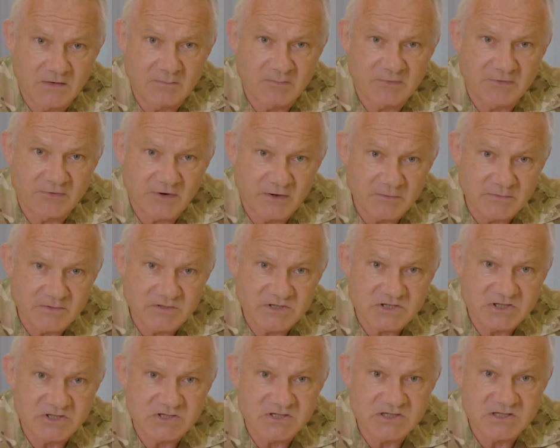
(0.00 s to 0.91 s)

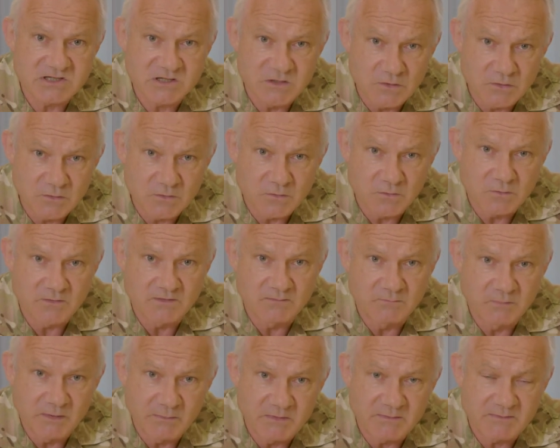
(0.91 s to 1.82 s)
approach to
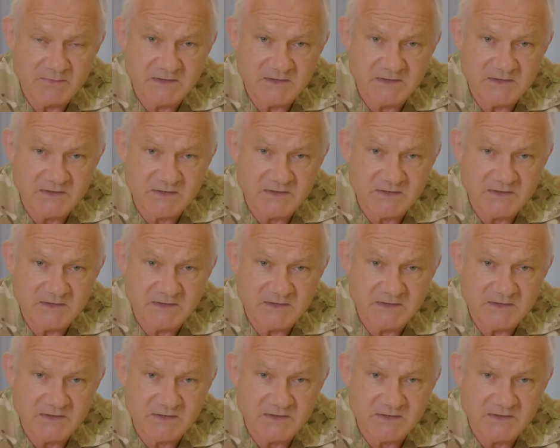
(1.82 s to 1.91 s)
women,